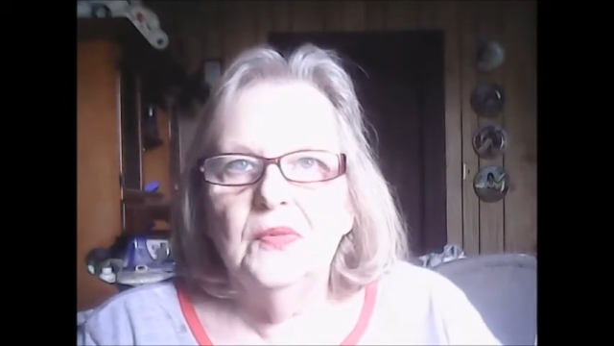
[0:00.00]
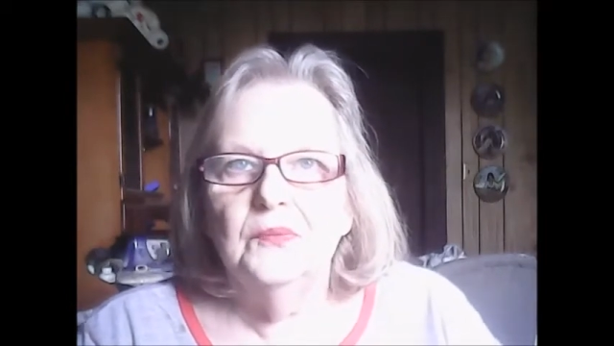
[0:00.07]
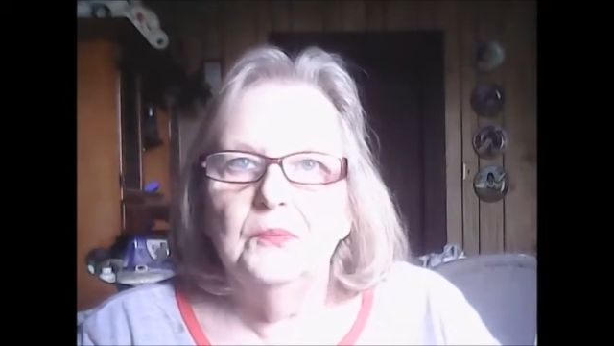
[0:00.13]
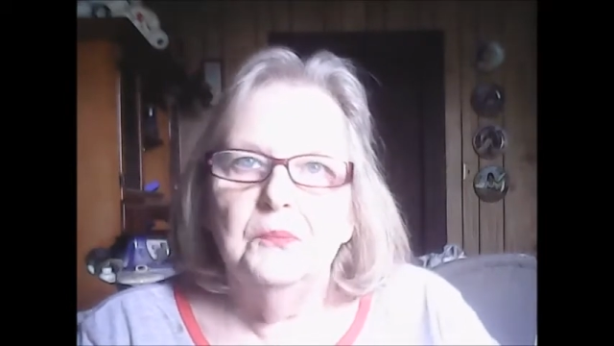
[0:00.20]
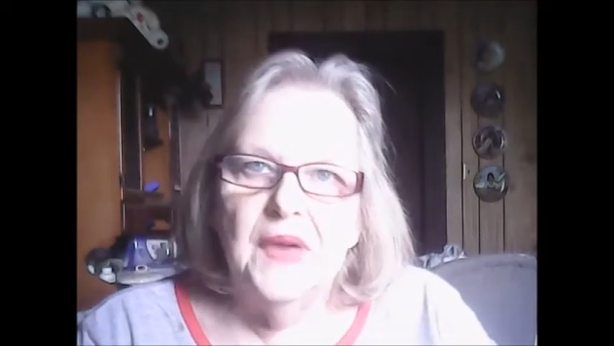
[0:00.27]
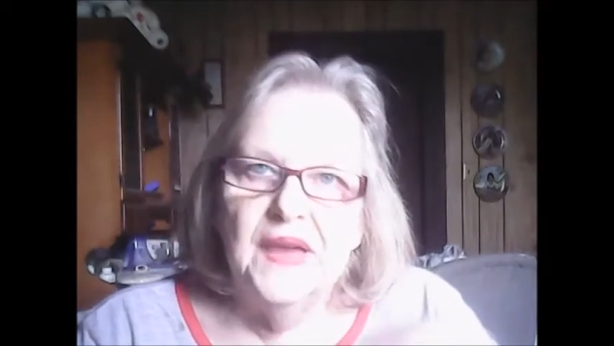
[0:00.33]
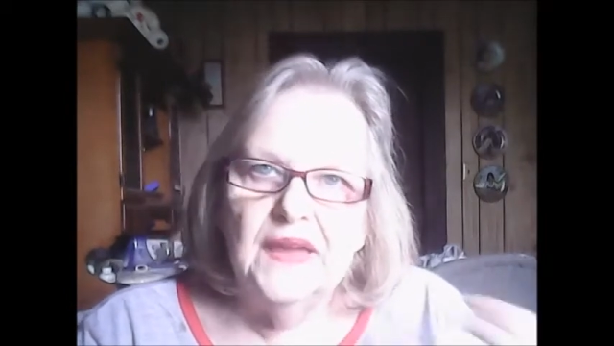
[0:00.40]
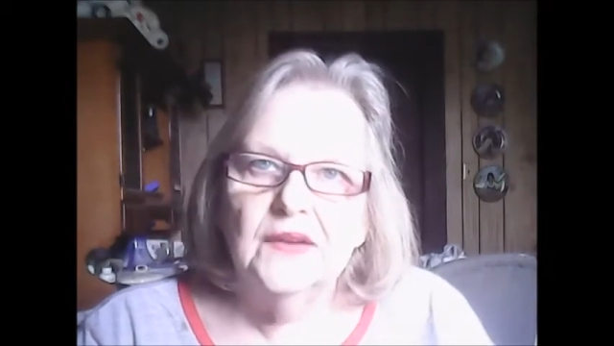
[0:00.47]

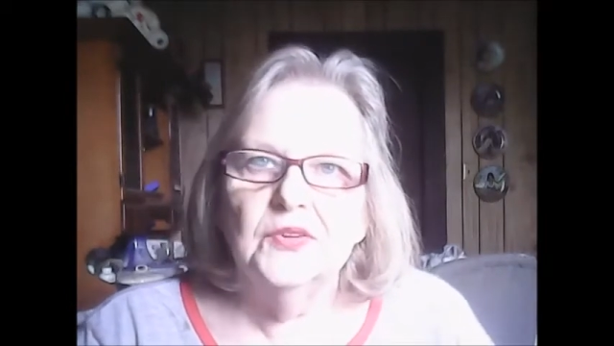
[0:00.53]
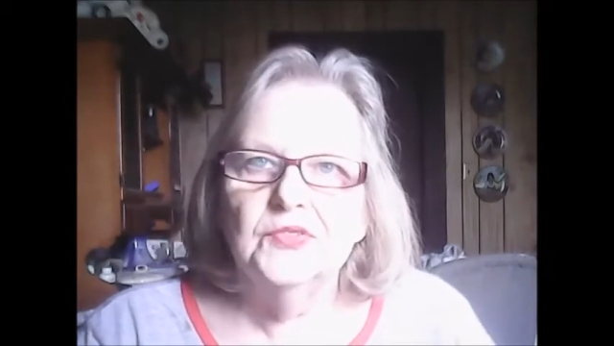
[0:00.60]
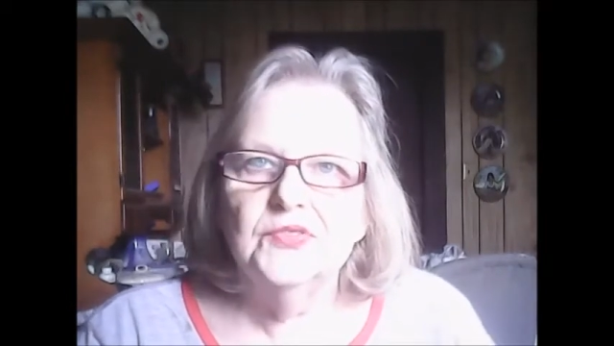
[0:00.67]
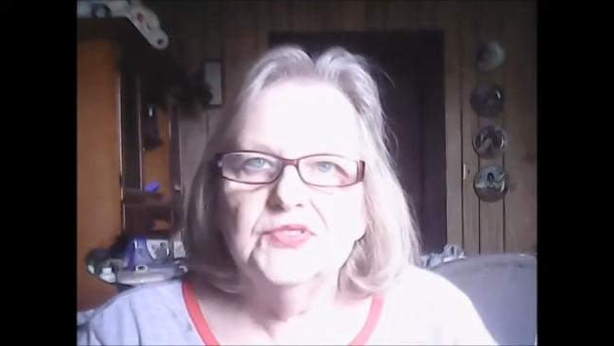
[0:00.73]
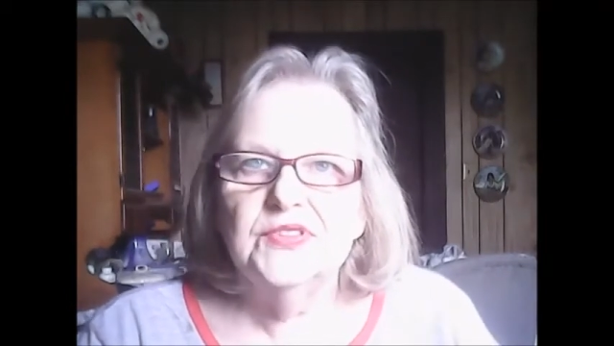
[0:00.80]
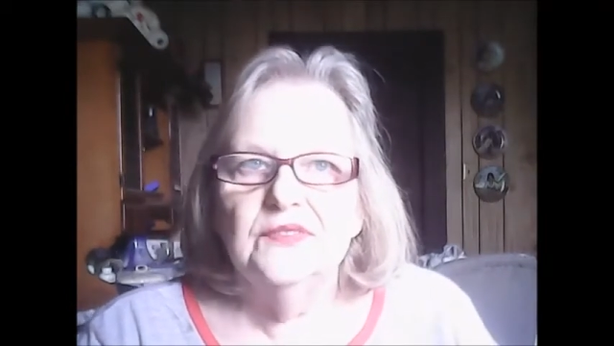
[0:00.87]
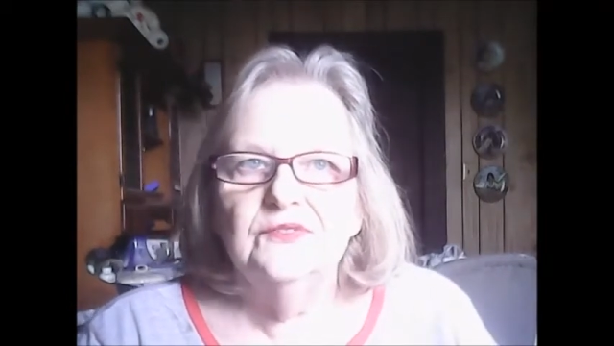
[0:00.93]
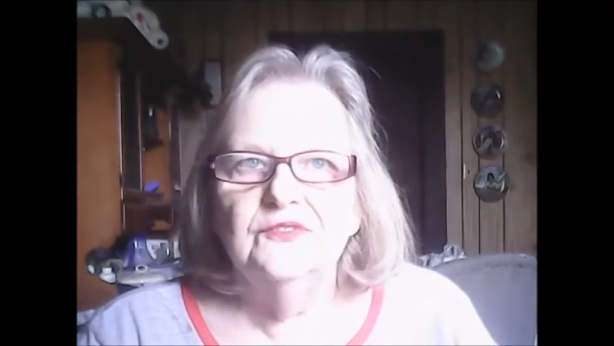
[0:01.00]

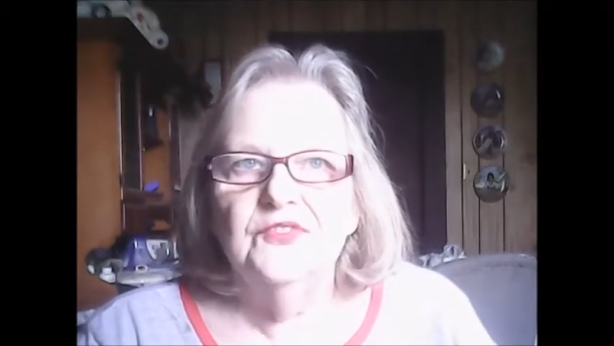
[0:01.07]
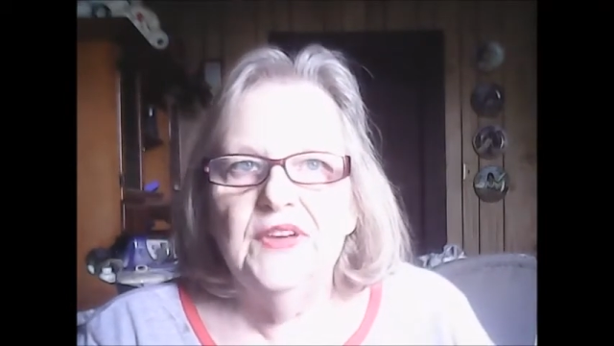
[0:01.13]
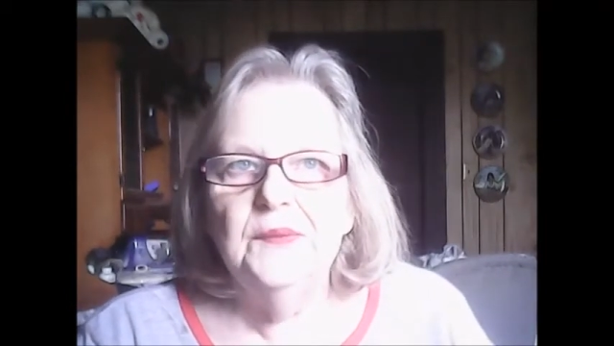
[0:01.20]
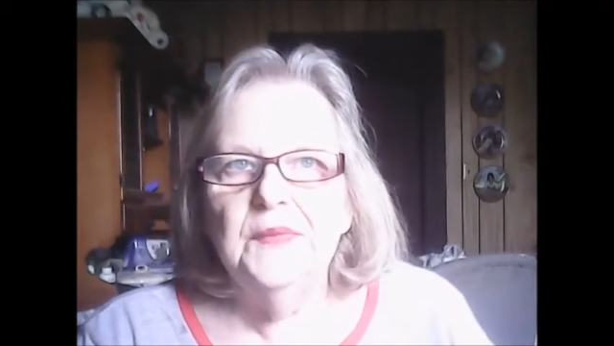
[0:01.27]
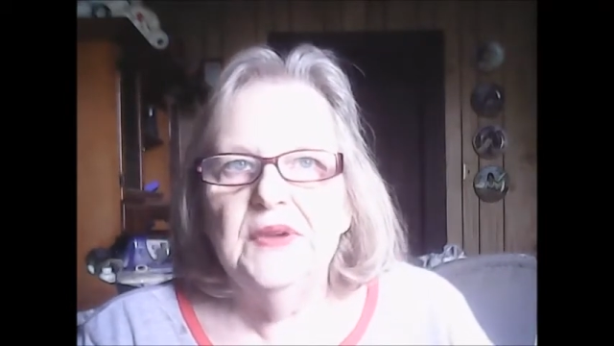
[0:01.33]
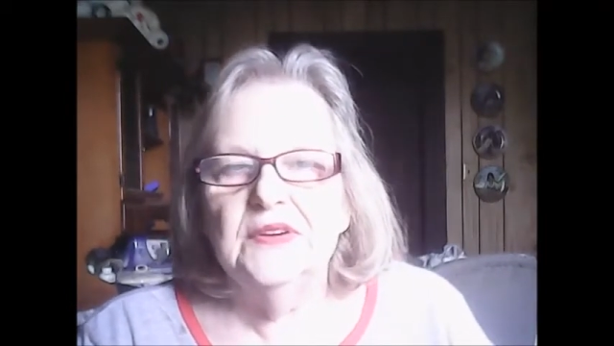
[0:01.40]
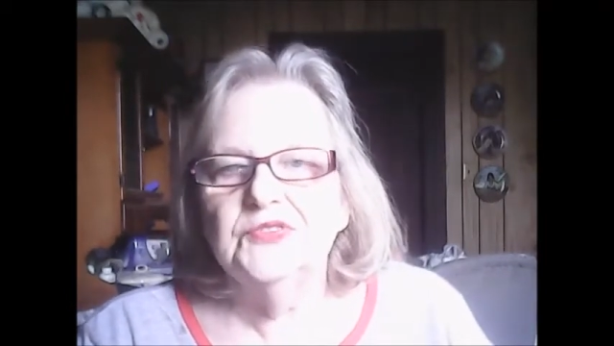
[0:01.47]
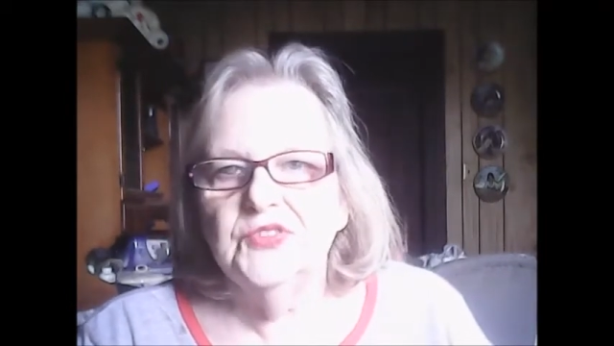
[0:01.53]
males than
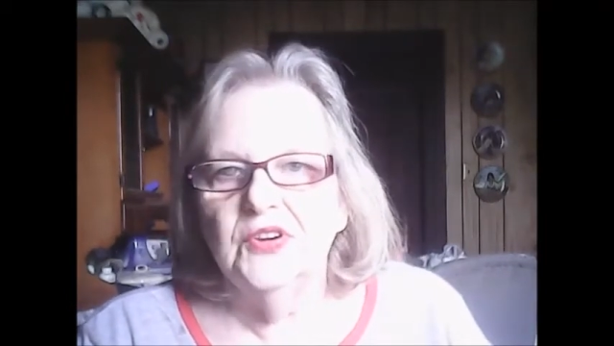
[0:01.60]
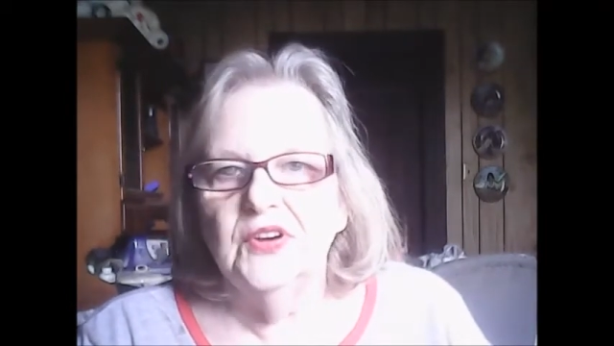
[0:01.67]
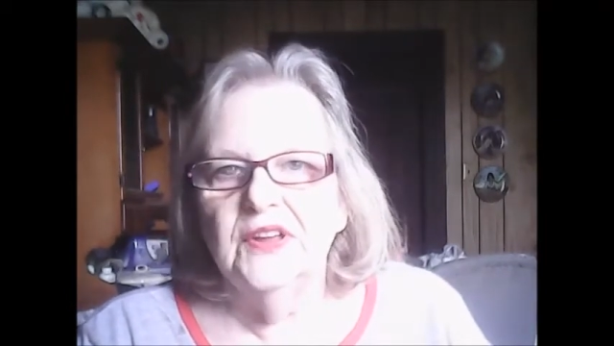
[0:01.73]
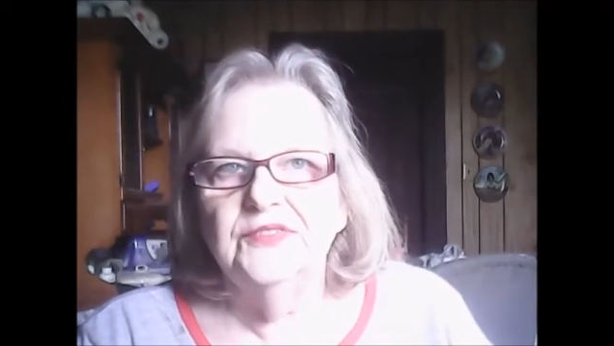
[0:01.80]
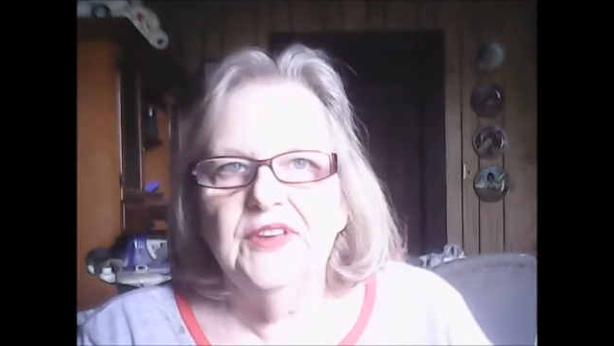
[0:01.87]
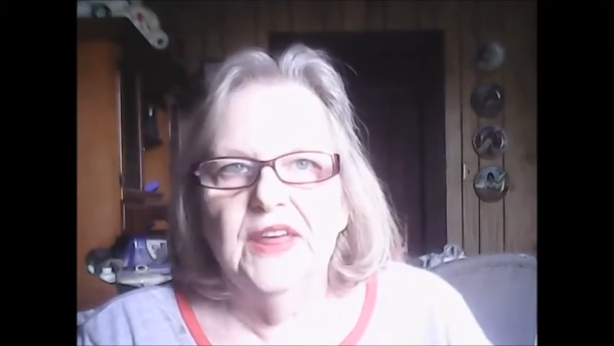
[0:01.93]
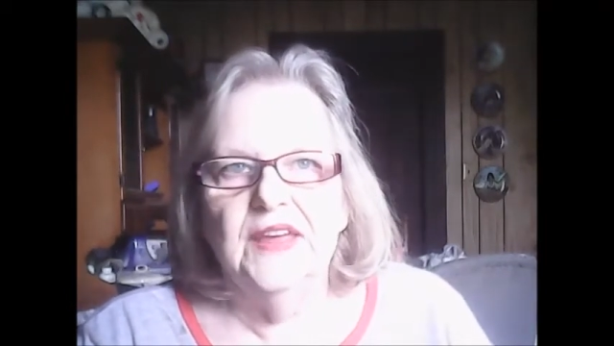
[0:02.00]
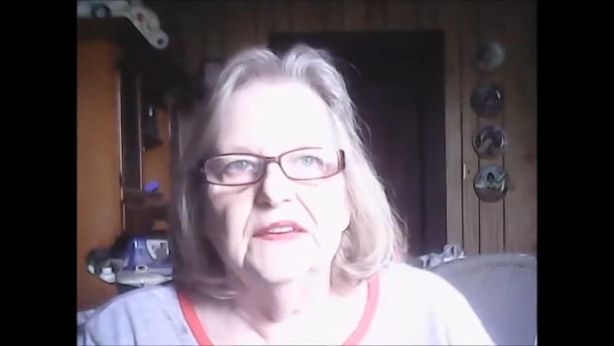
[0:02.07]
females are
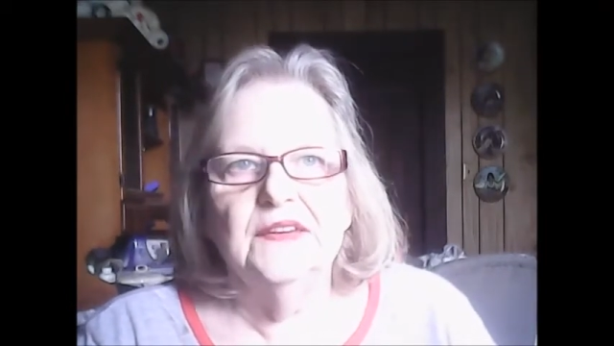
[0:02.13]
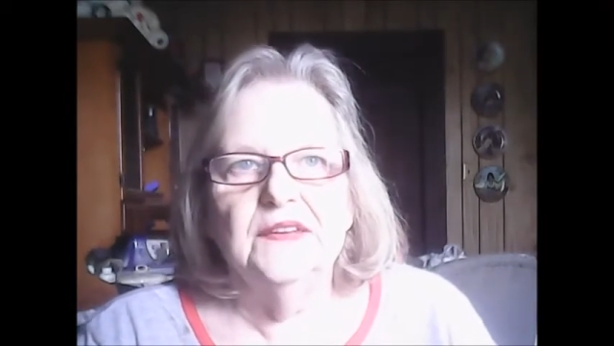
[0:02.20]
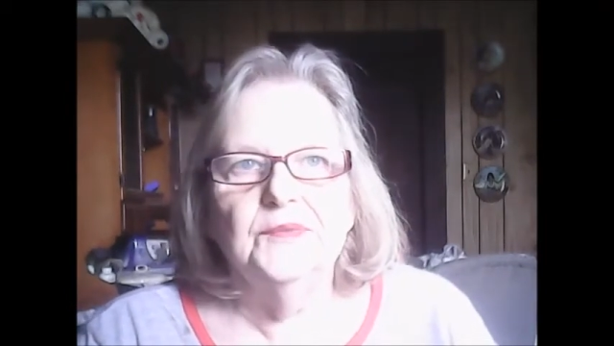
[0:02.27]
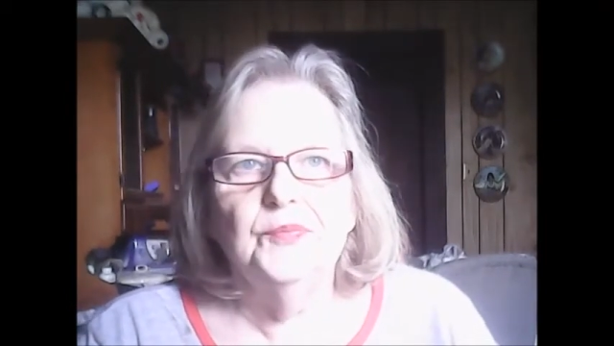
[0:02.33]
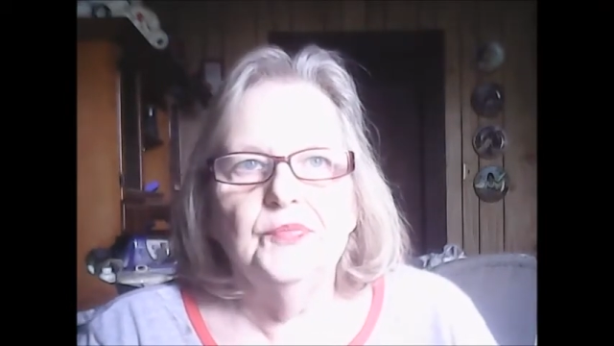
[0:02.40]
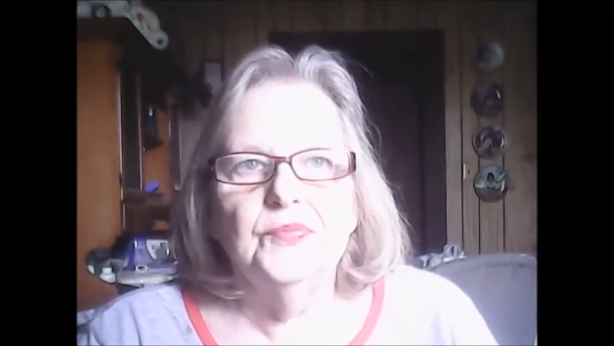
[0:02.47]
left-handed.